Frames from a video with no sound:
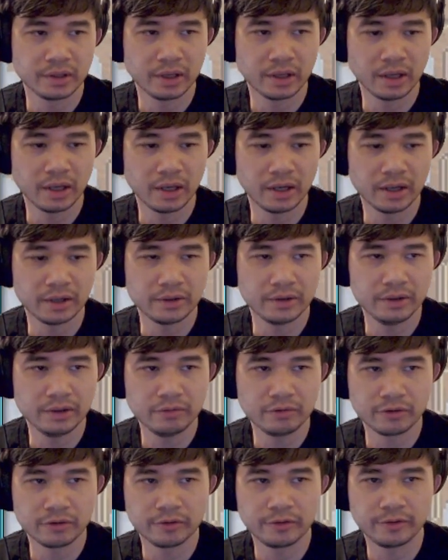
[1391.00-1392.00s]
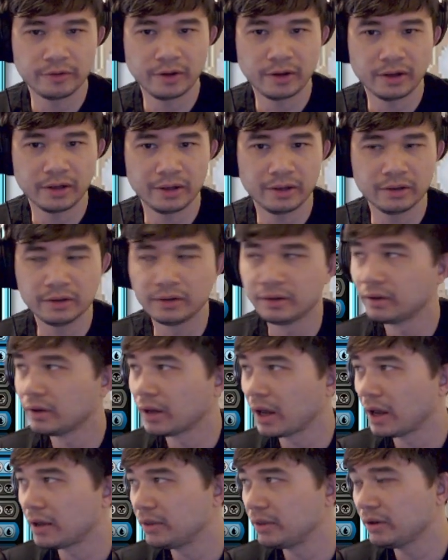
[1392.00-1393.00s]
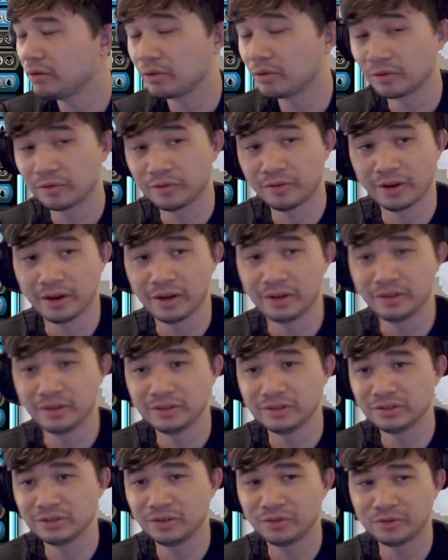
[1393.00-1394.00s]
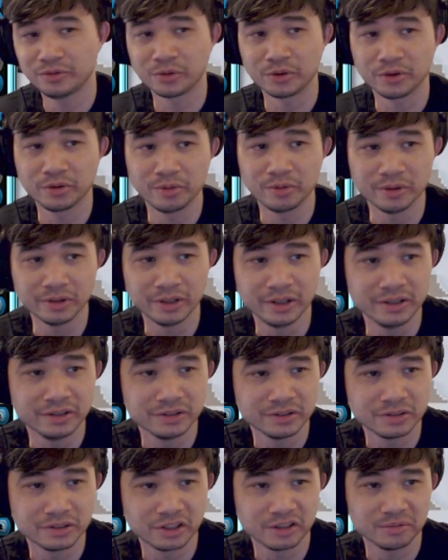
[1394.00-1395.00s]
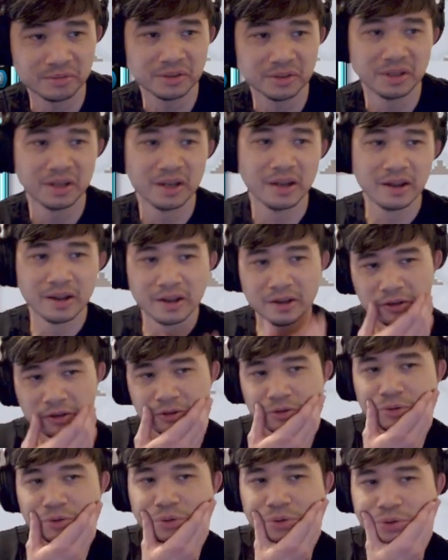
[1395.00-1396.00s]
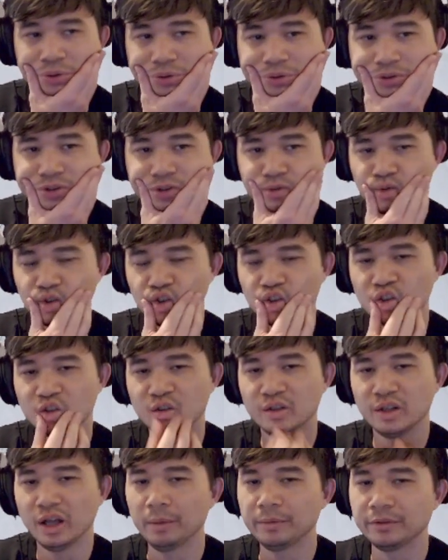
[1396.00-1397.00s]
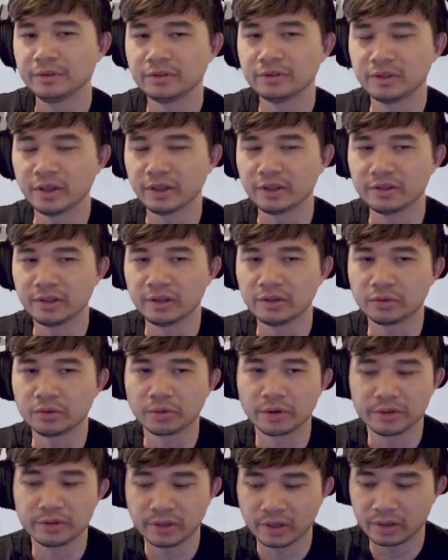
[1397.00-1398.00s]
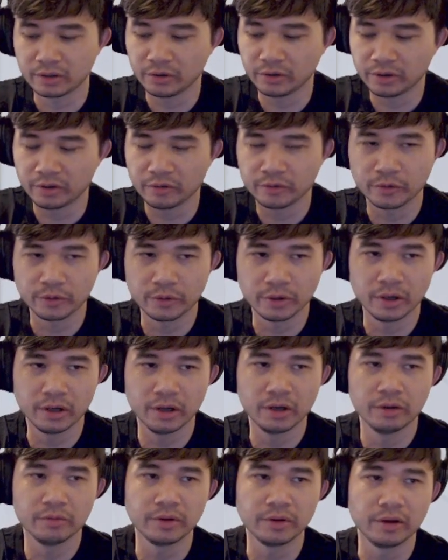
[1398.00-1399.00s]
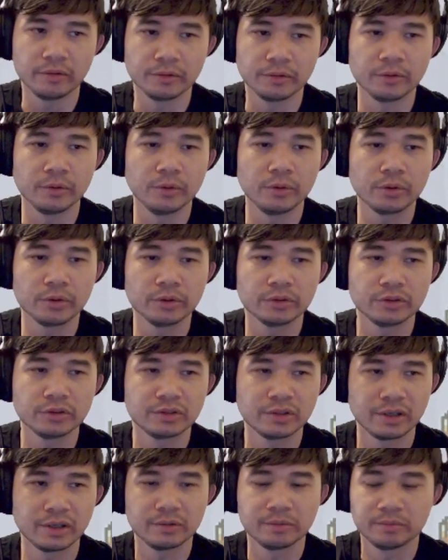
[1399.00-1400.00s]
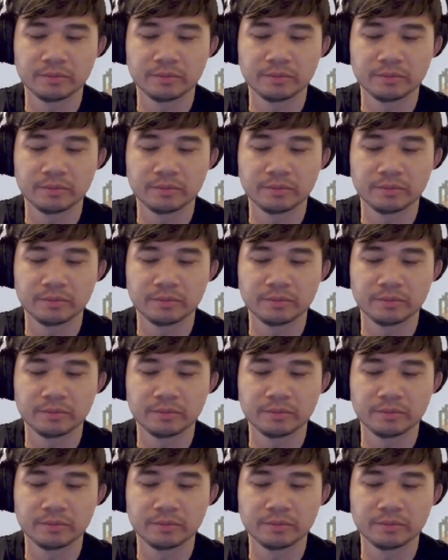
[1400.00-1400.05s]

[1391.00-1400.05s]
And I think we're fine. This is the 41, ladies and gentlemen. 2 Oracles is pretty good. It helps us like dig through our deck looking for whatever. Or just like